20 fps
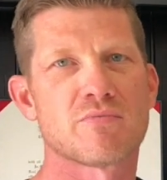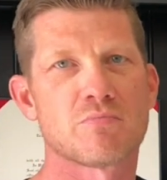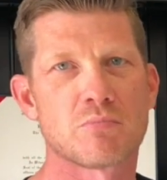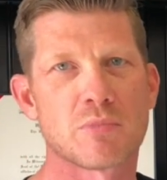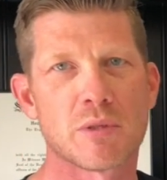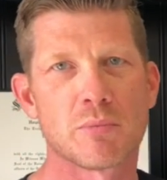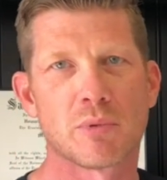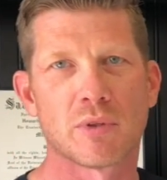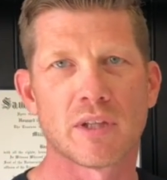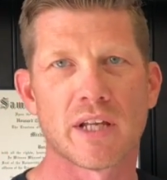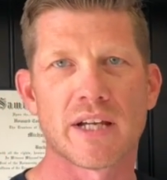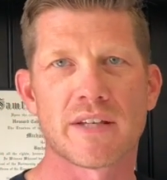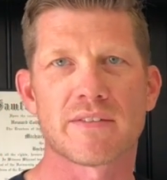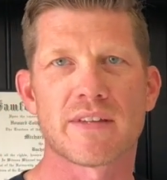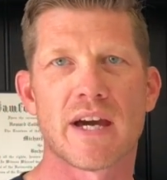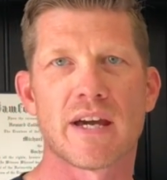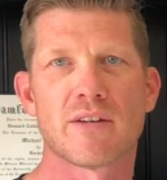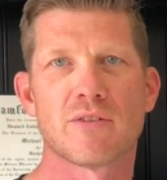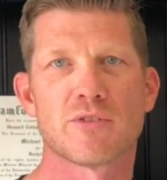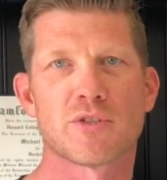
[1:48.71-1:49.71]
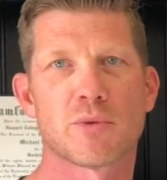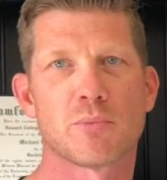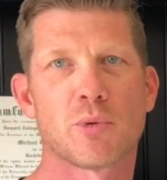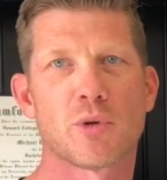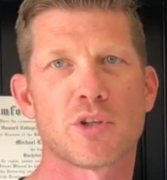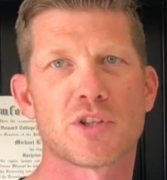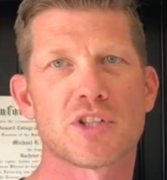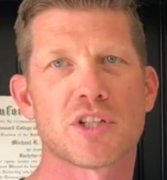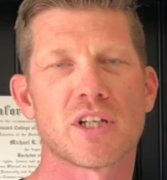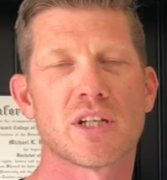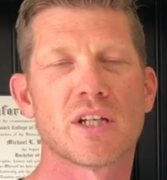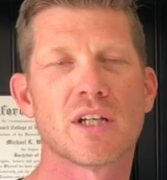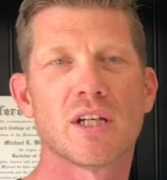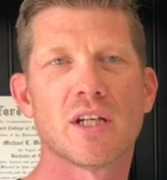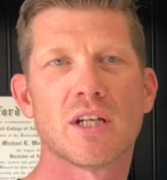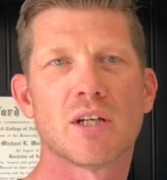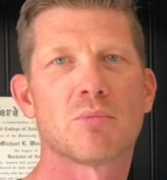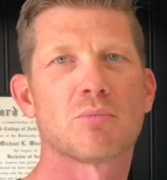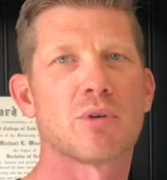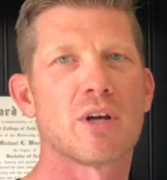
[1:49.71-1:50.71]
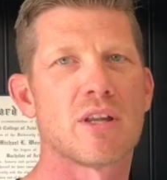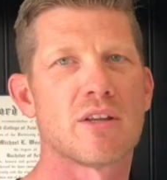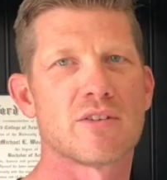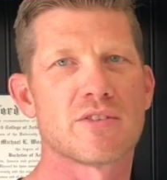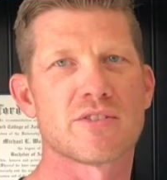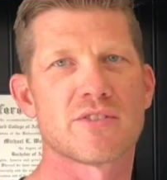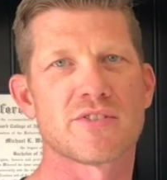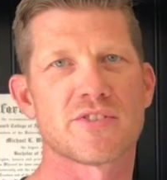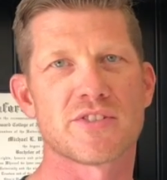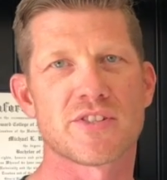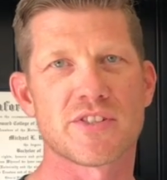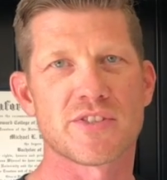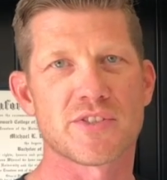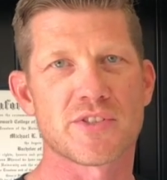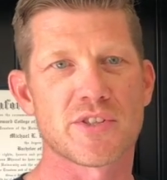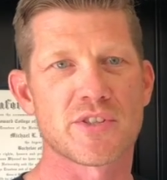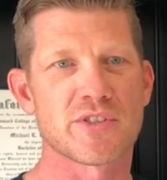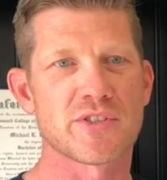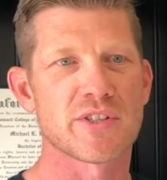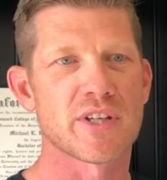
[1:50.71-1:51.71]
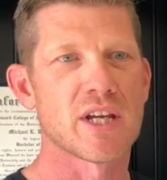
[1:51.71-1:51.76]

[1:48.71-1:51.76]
people like that who support you, brothers and sisters.